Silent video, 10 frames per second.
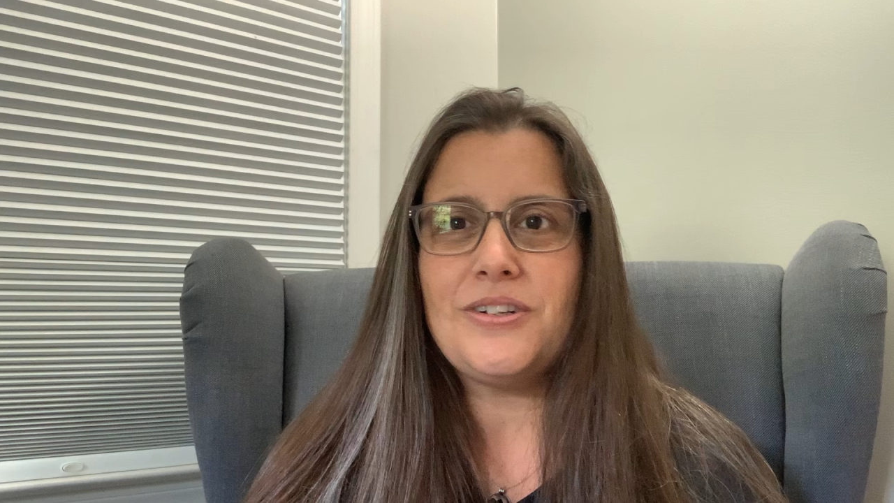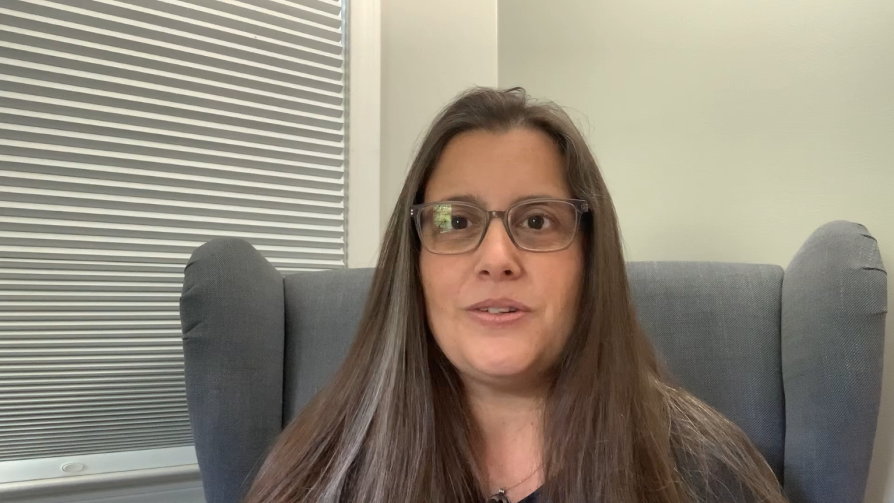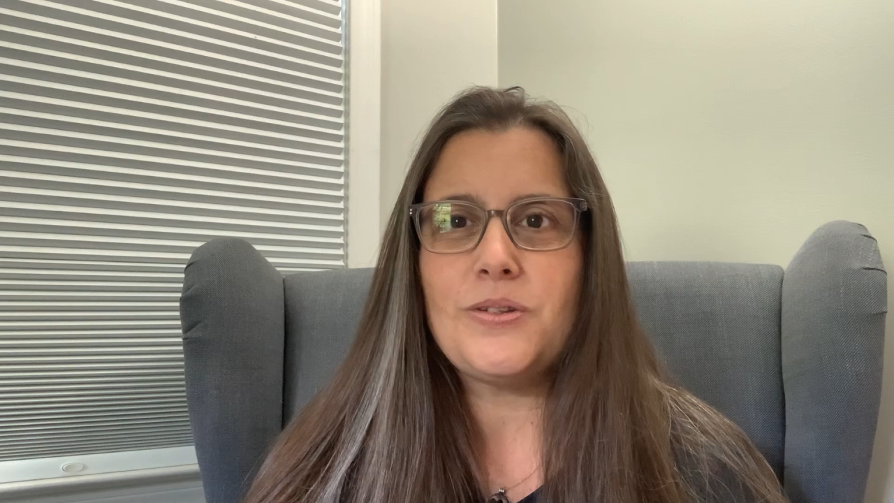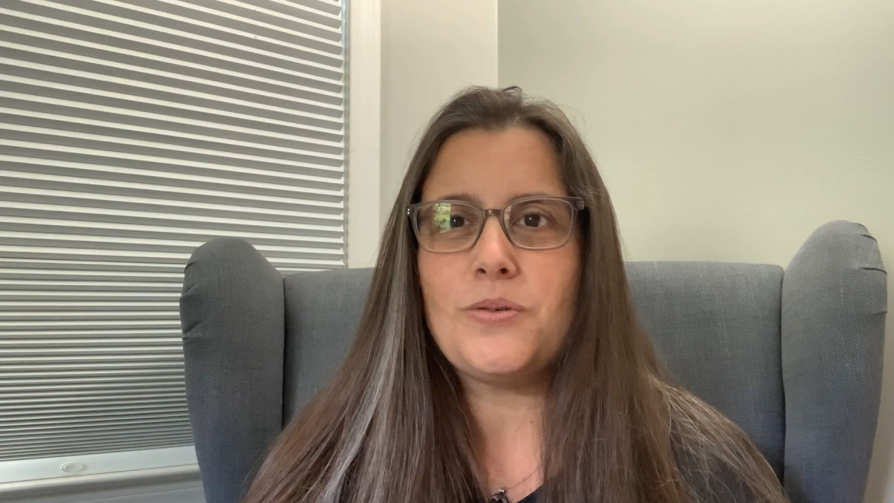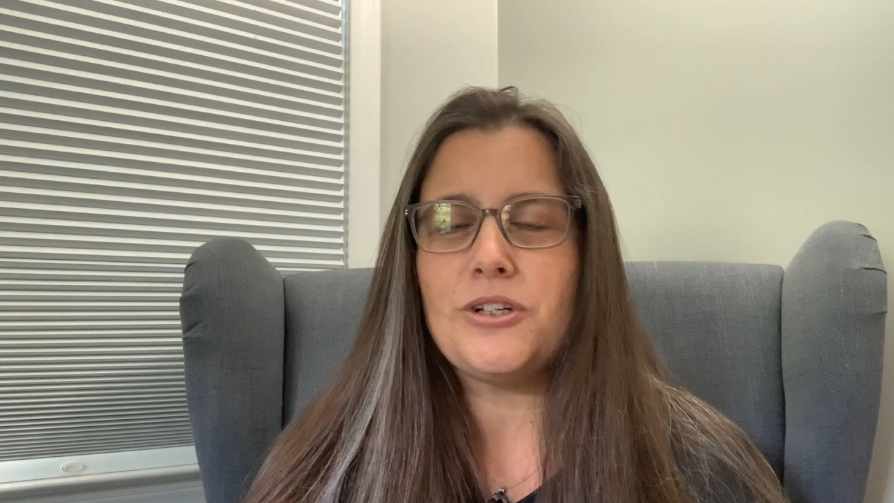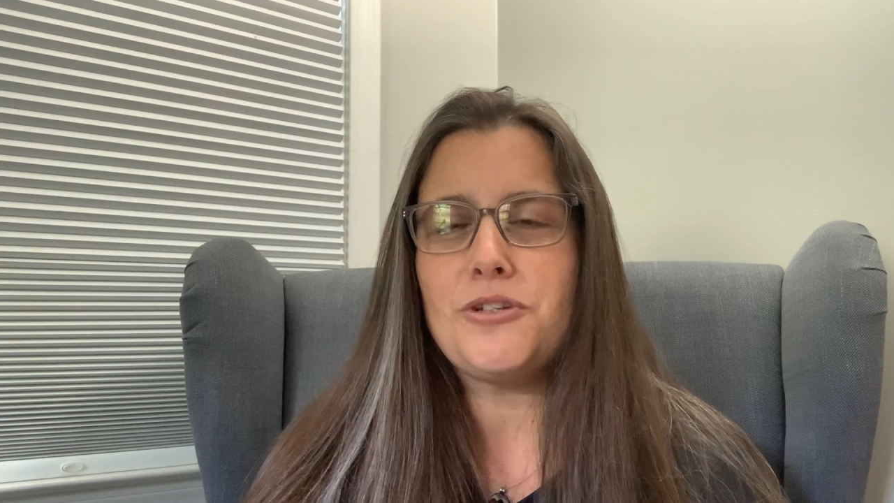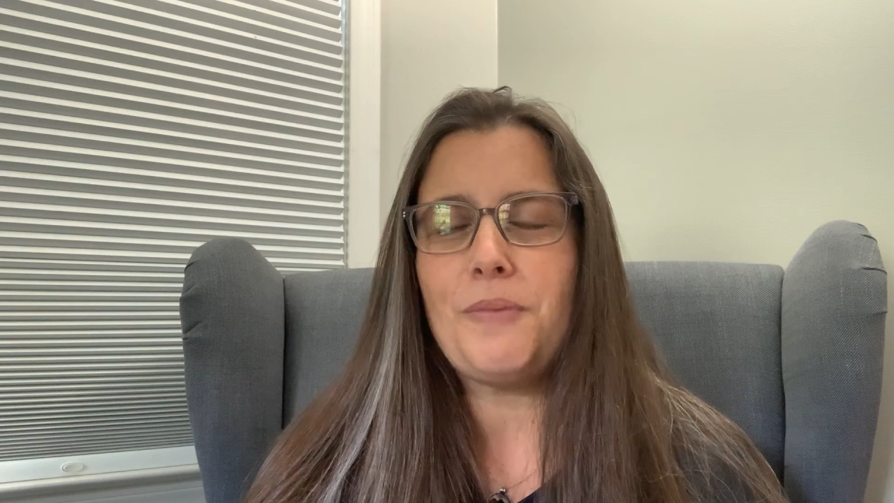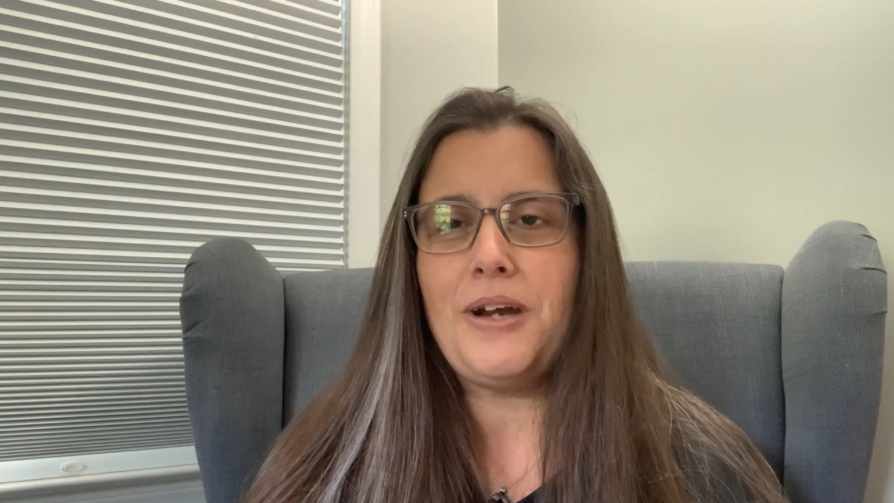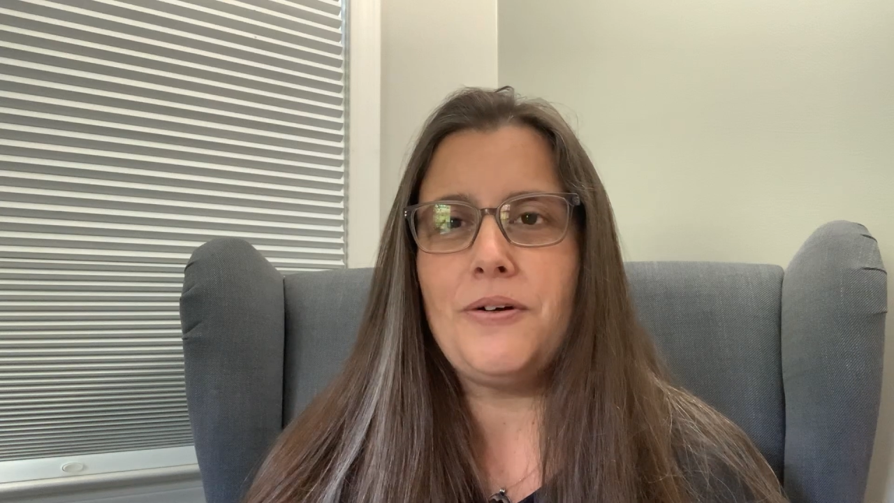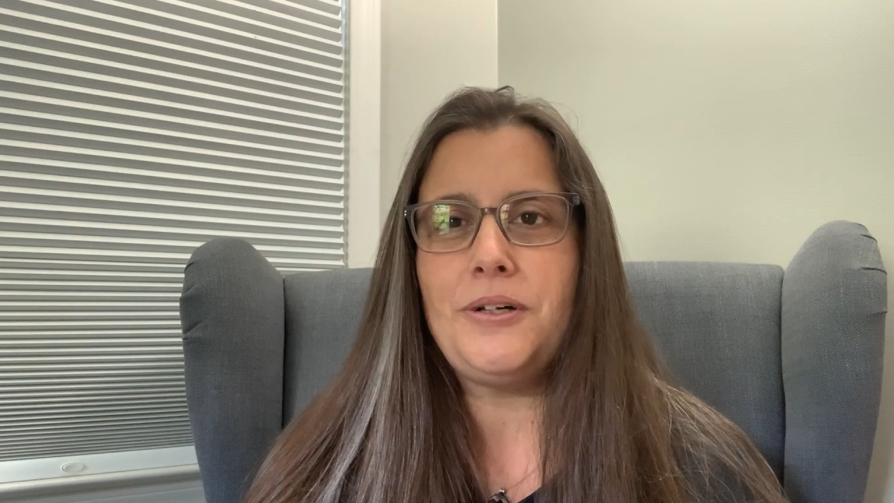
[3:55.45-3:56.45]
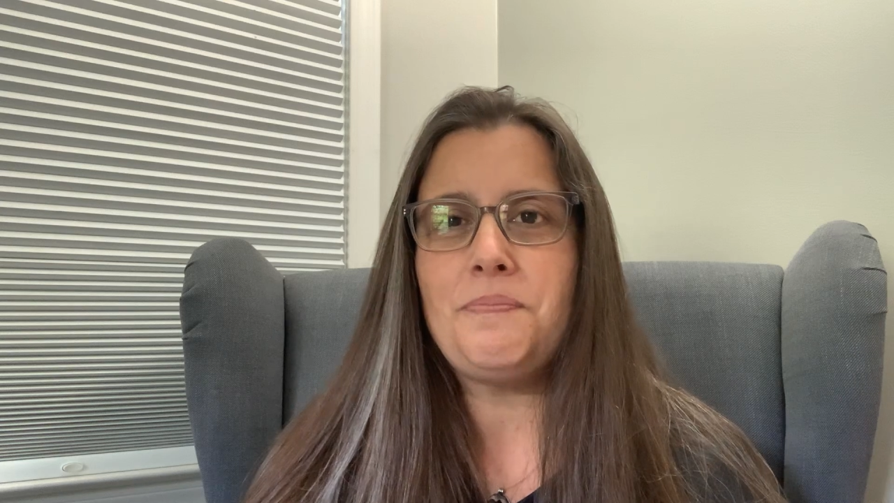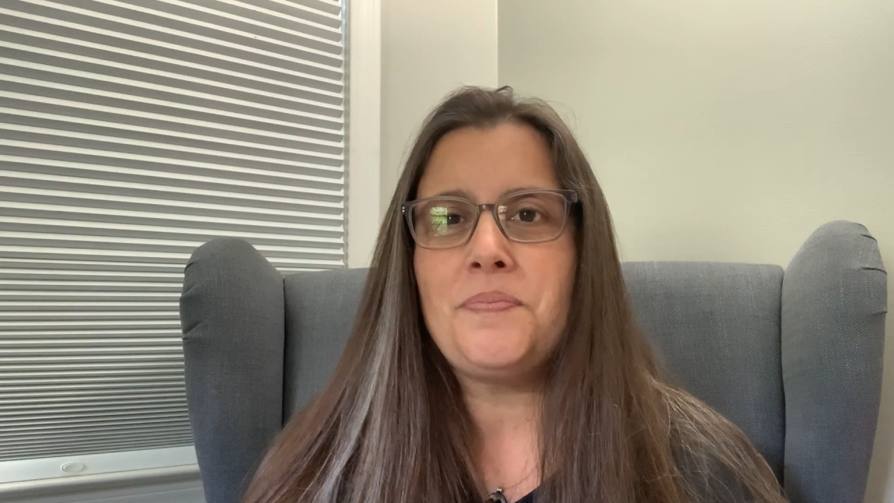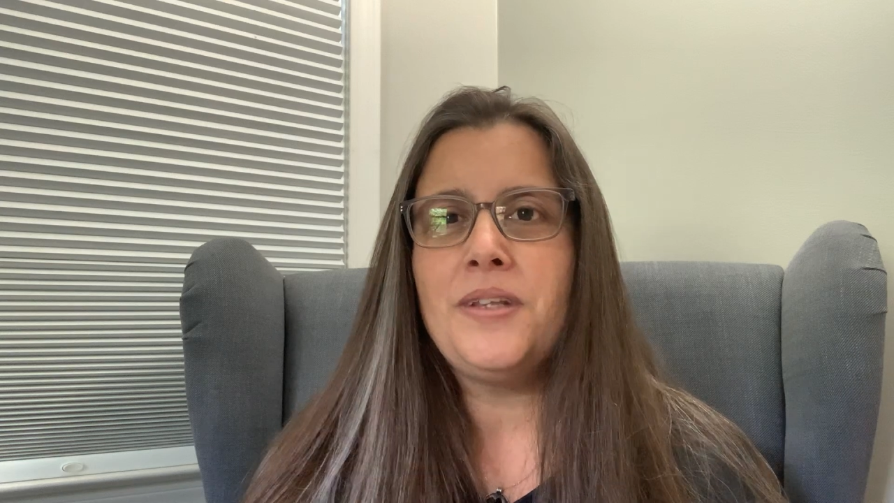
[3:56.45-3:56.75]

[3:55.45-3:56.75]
to sort of spiral.